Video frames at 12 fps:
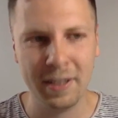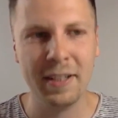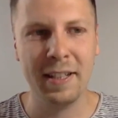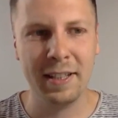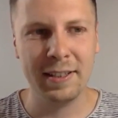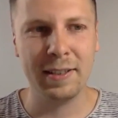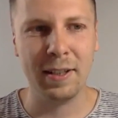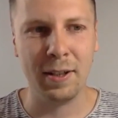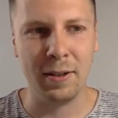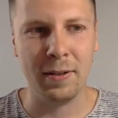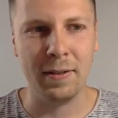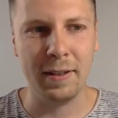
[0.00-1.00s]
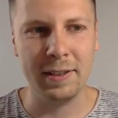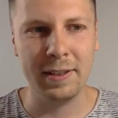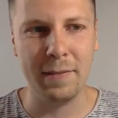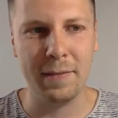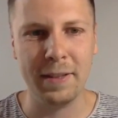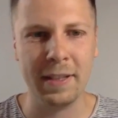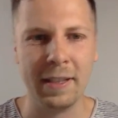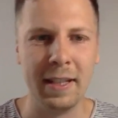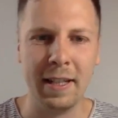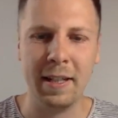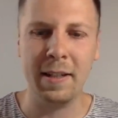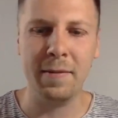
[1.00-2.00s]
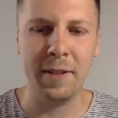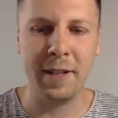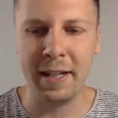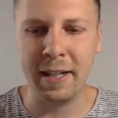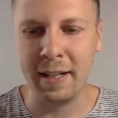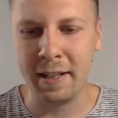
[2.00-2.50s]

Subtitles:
So it's definitely very